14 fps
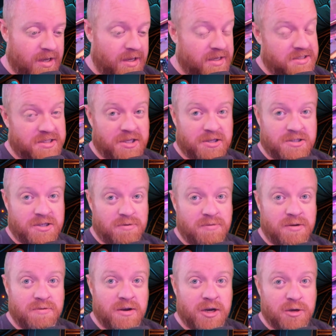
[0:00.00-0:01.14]
still something
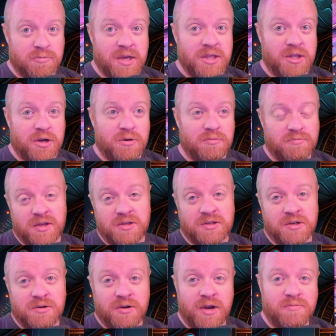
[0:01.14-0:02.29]
I'd recommend, though. It's
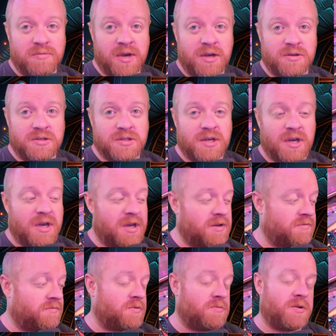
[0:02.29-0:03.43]
a great mouse
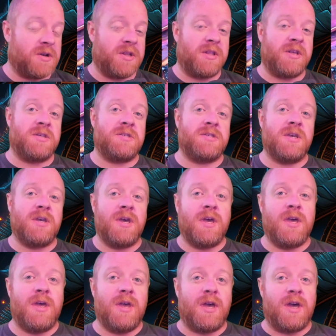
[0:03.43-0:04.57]
for what it is.
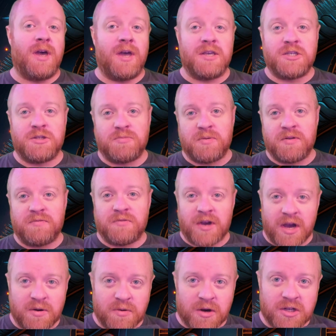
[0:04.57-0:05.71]
This has been
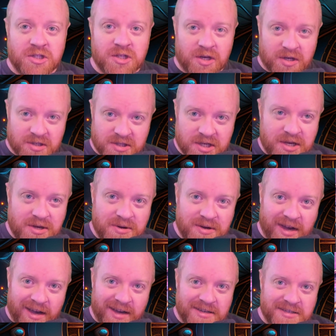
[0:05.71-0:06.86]
FragWatch. I'll see you
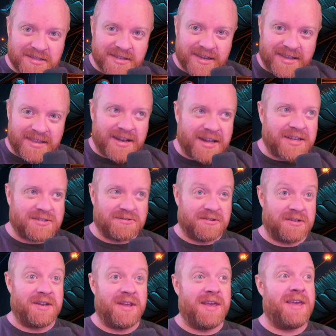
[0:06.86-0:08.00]
guys in the next
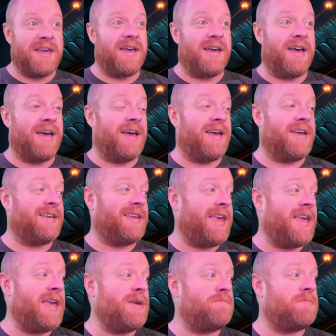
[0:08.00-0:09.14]
one.
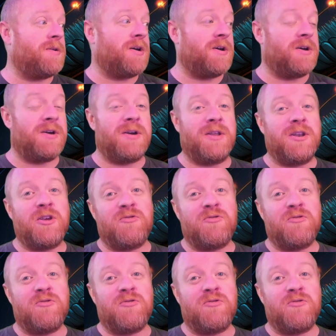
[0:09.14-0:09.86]
Keep on